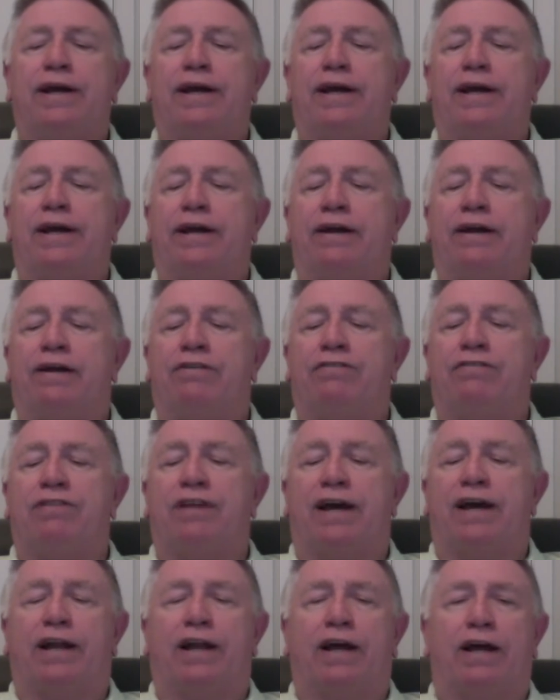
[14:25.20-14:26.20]
is
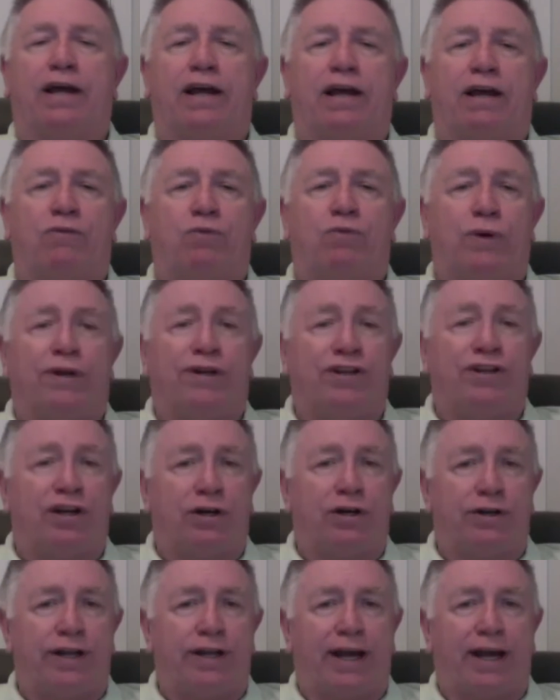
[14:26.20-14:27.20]
that if we
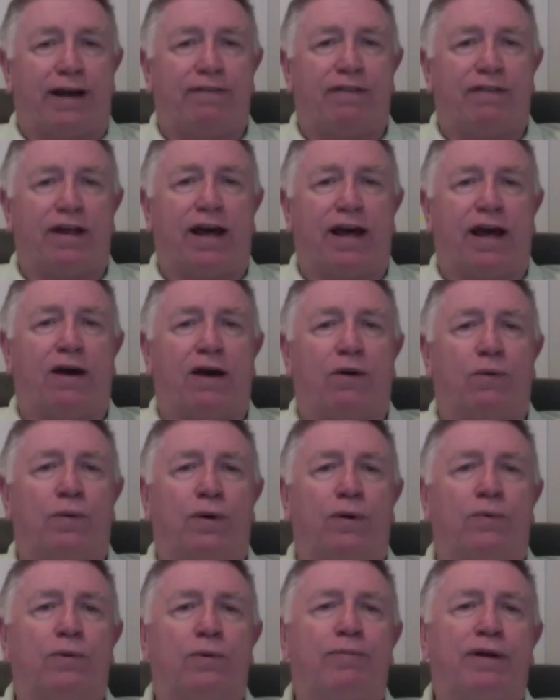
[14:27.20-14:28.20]
don't have that, we
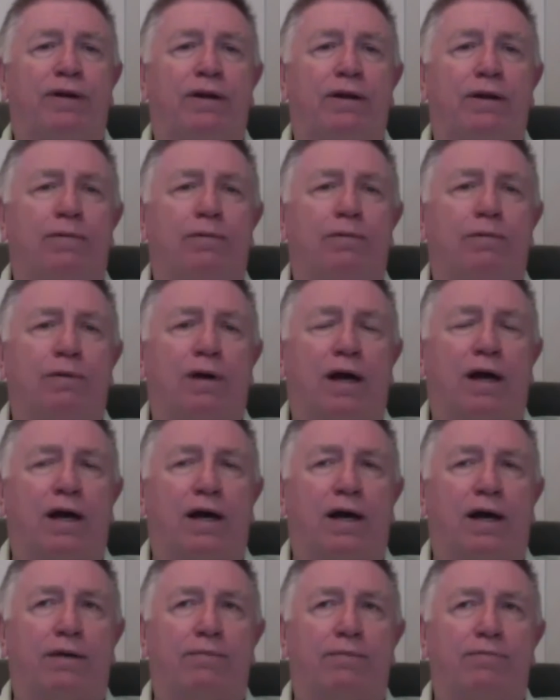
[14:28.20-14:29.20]
would be
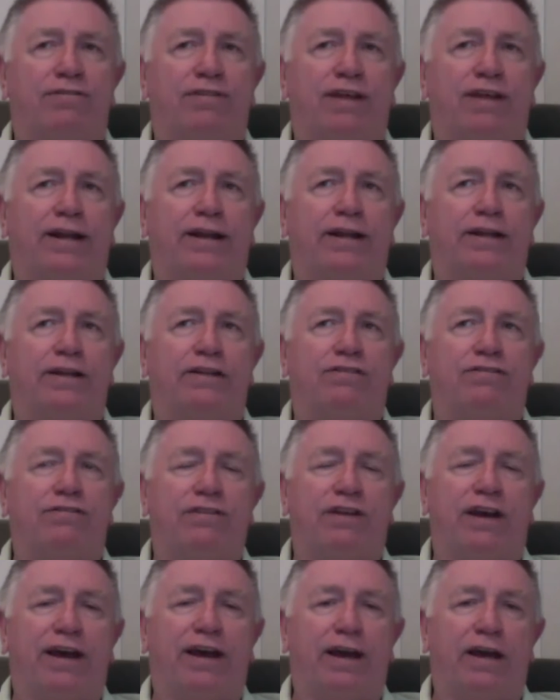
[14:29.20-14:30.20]
setting the
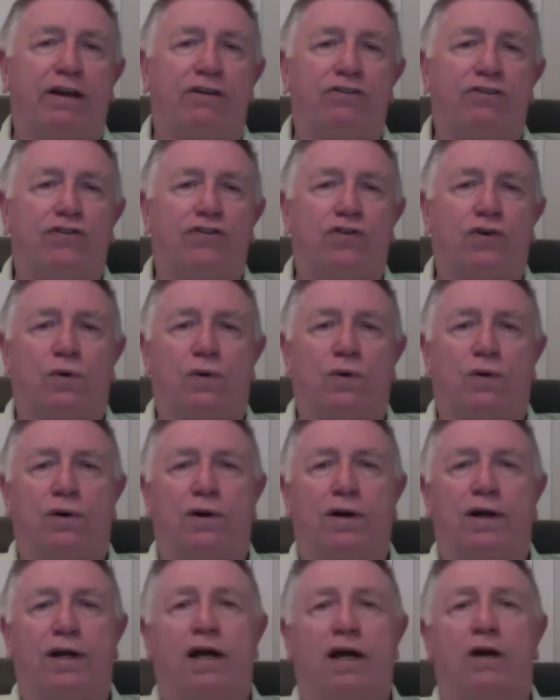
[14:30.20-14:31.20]
stage
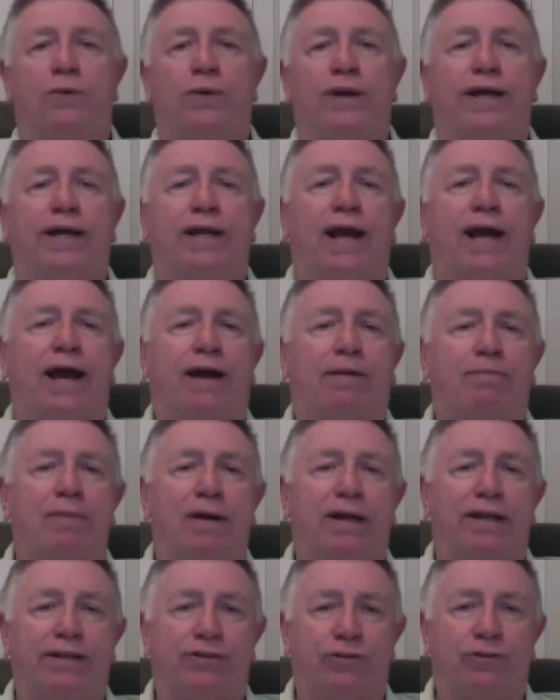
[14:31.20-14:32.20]
for a reenactment
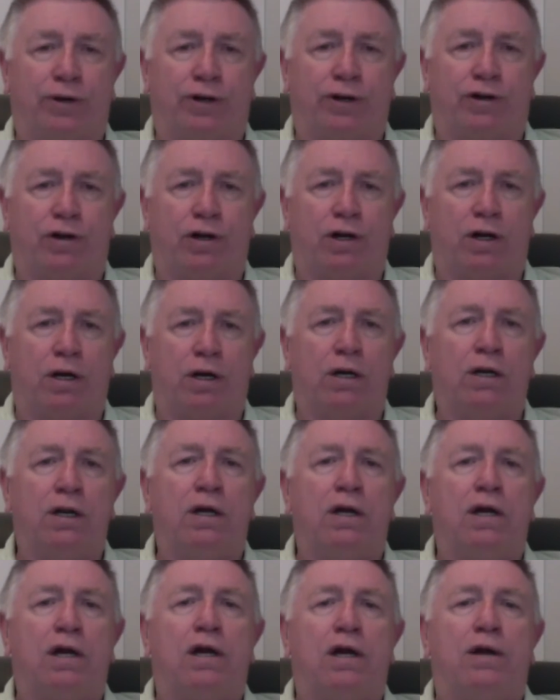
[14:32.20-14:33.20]
to occur,
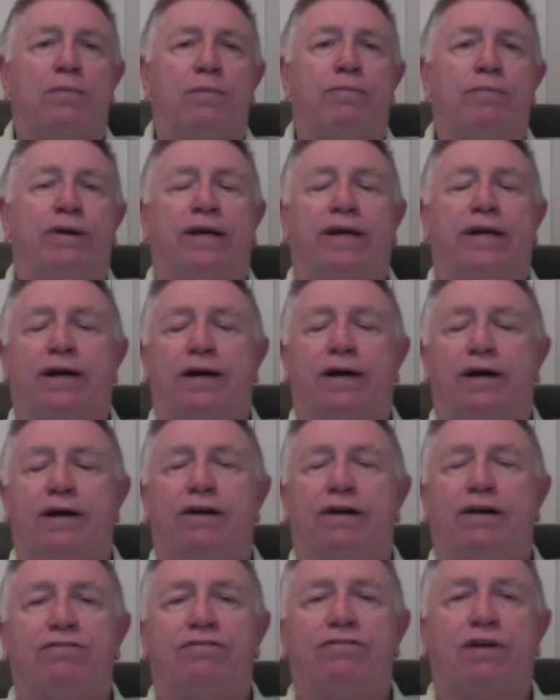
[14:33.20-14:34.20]

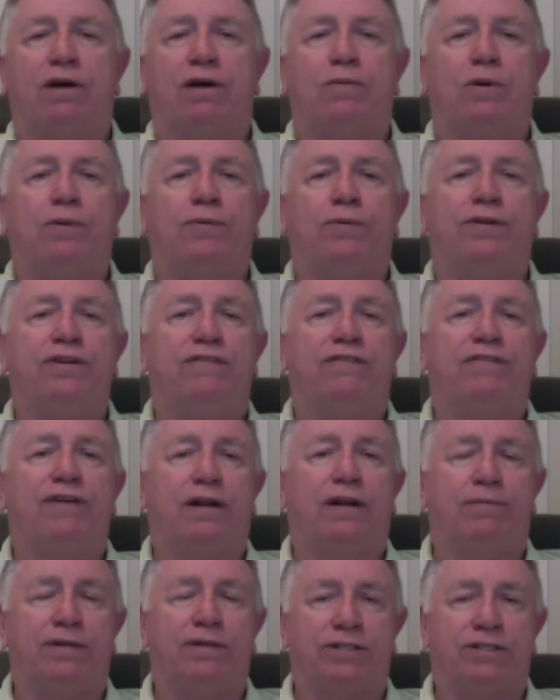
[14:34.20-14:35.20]
because someone with
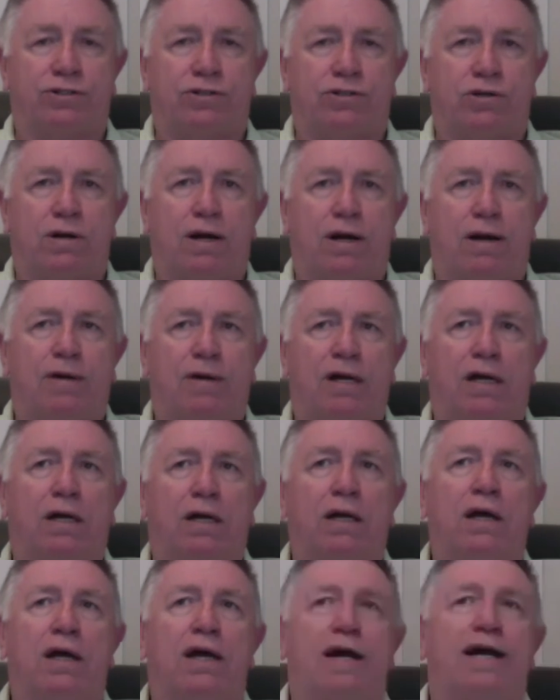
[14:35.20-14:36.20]
developmental trauma
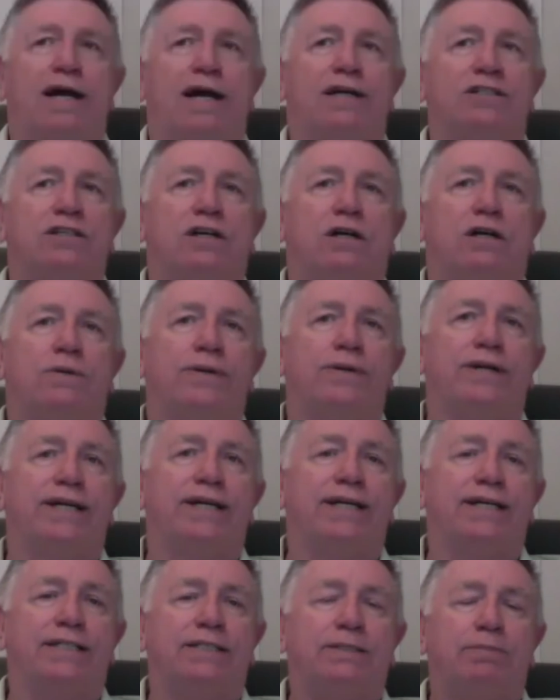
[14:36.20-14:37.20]
has already
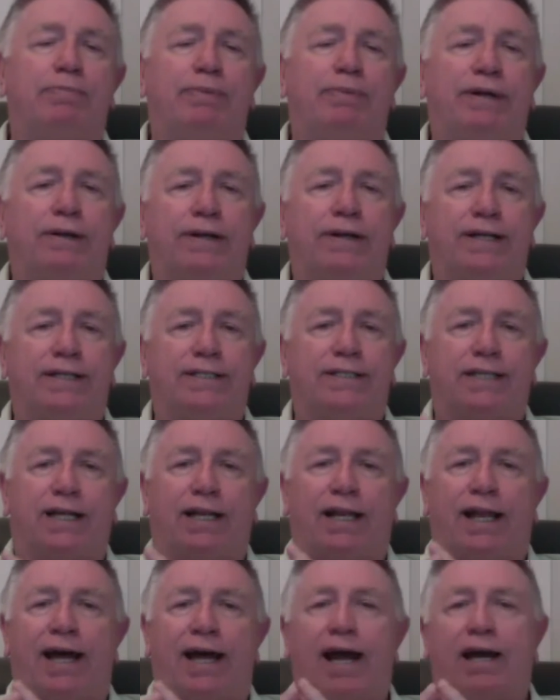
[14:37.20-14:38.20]
experienced a
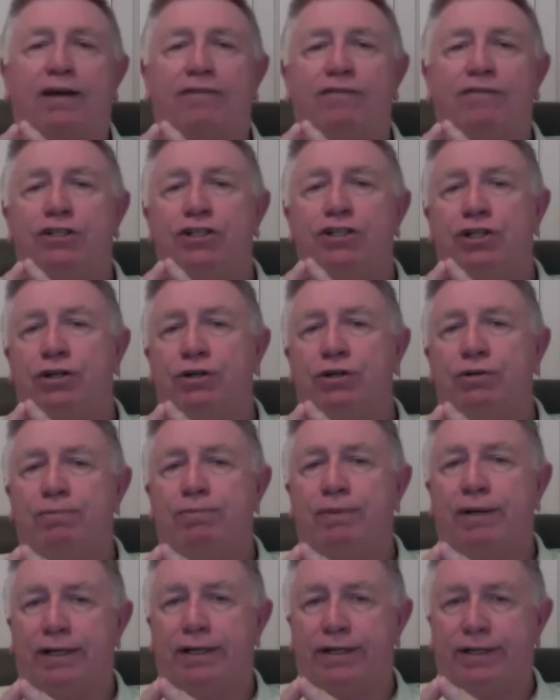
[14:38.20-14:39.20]
lack of attunement.